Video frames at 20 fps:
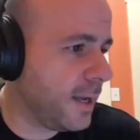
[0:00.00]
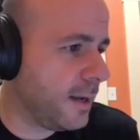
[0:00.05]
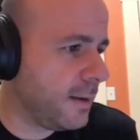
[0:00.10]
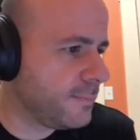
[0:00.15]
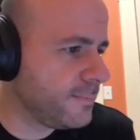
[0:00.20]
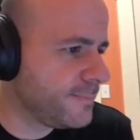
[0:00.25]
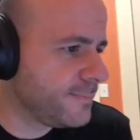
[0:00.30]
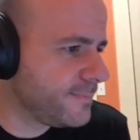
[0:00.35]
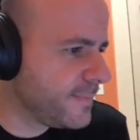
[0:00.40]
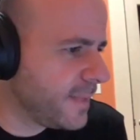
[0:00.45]
I
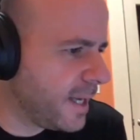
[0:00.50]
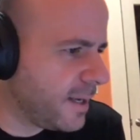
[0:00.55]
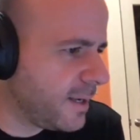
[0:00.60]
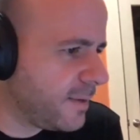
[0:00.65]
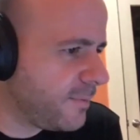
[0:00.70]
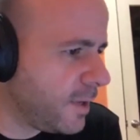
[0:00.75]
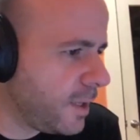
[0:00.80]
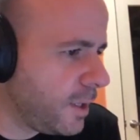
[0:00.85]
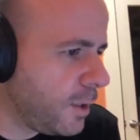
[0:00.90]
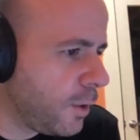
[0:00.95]
don't
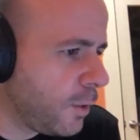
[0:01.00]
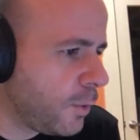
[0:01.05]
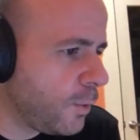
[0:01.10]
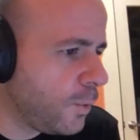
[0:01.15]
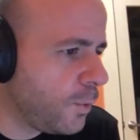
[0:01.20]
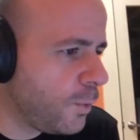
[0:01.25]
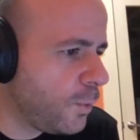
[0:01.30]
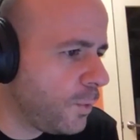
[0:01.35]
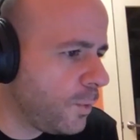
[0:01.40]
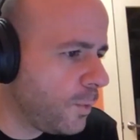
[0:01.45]
even
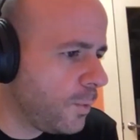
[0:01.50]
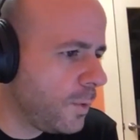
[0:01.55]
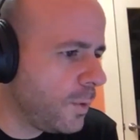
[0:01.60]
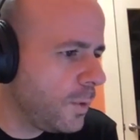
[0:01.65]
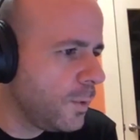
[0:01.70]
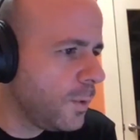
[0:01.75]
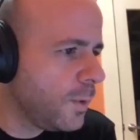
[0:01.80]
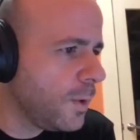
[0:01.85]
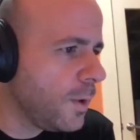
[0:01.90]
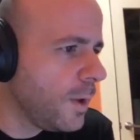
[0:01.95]
know.
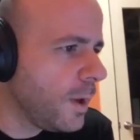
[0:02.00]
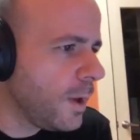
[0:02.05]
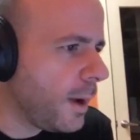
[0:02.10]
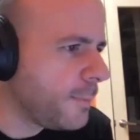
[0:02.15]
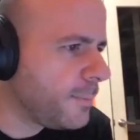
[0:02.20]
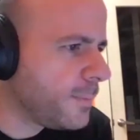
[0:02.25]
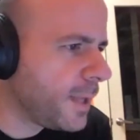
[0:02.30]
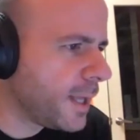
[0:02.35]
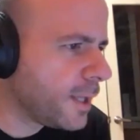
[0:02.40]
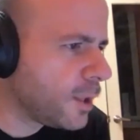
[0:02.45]

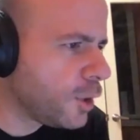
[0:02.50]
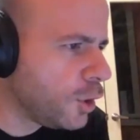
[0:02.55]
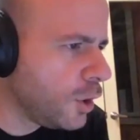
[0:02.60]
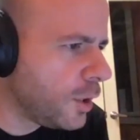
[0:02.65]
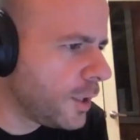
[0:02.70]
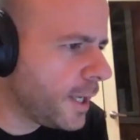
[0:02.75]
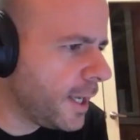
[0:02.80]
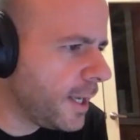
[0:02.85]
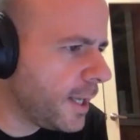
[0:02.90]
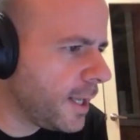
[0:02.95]
I'm like
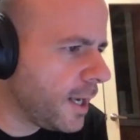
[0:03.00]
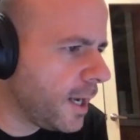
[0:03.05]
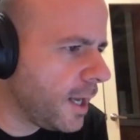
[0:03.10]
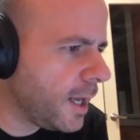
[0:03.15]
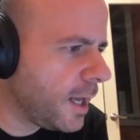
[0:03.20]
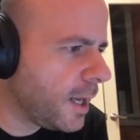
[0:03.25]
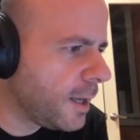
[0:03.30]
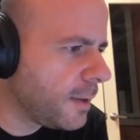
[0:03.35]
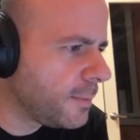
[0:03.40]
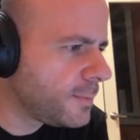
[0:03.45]
looking it
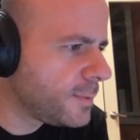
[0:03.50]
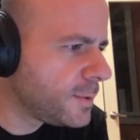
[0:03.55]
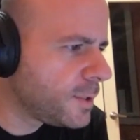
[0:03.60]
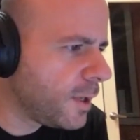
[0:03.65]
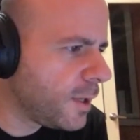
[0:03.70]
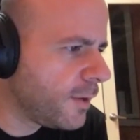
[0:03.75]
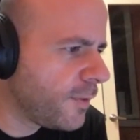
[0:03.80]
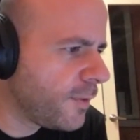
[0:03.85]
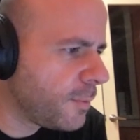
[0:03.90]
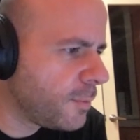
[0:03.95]
up.
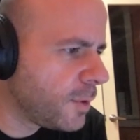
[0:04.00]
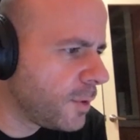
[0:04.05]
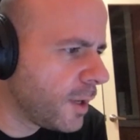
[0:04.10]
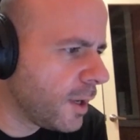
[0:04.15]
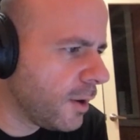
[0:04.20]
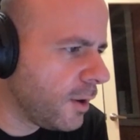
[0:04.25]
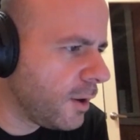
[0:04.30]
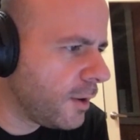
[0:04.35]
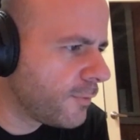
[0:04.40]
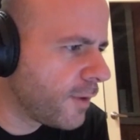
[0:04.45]
Sorry if I'm
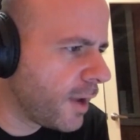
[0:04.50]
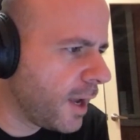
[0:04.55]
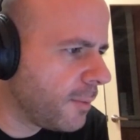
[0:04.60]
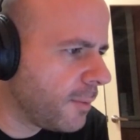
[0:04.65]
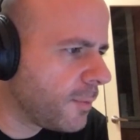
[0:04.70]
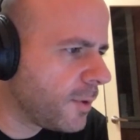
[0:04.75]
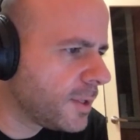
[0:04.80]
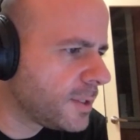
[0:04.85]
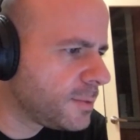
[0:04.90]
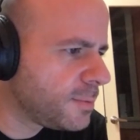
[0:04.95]
looking off
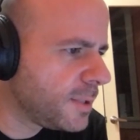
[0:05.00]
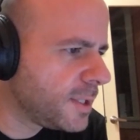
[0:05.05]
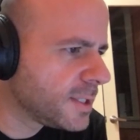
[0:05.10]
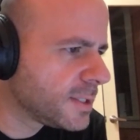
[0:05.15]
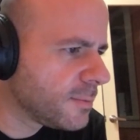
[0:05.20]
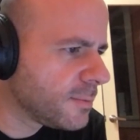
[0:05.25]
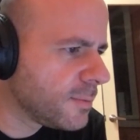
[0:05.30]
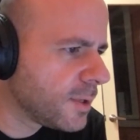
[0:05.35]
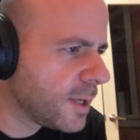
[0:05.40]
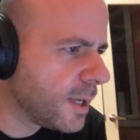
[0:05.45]
camera. It's because
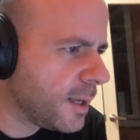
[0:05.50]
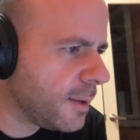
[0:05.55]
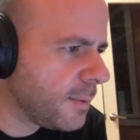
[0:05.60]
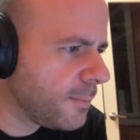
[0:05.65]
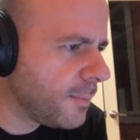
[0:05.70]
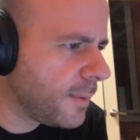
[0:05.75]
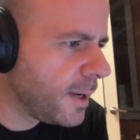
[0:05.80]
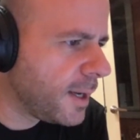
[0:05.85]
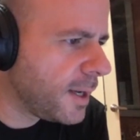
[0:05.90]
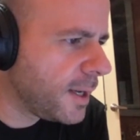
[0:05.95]
I'm looking at
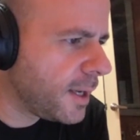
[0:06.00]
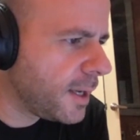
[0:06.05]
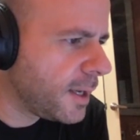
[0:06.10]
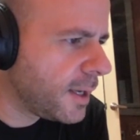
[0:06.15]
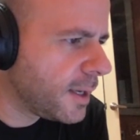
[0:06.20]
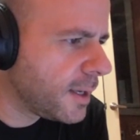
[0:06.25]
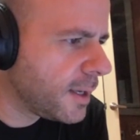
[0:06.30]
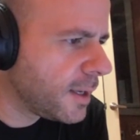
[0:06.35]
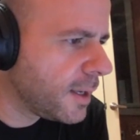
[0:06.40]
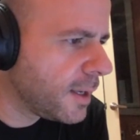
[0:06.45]
my.
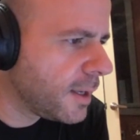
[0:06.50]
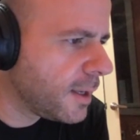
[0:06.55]
Yeah,